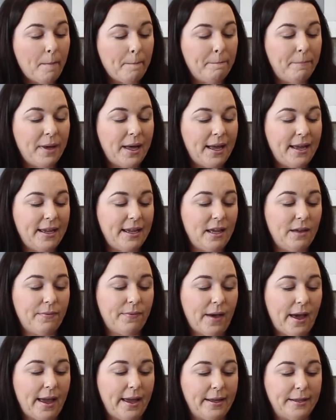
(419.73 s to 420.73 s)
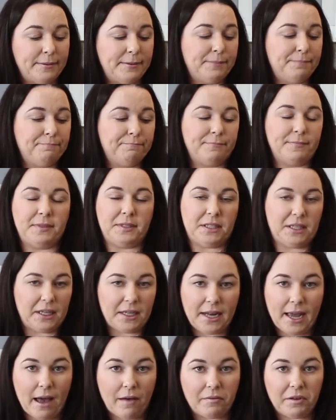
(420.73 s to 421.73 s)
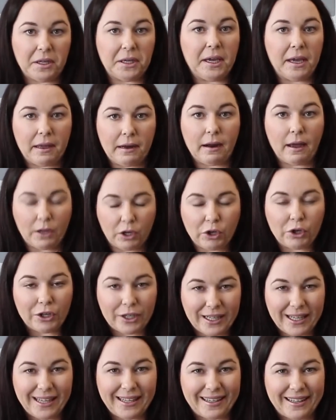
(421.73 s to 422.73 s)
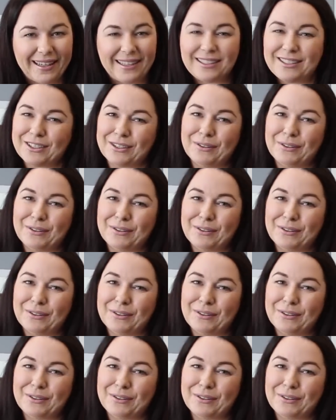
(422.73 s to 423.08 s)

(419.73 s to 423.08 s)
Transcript: but if I did have it again, I could eat it.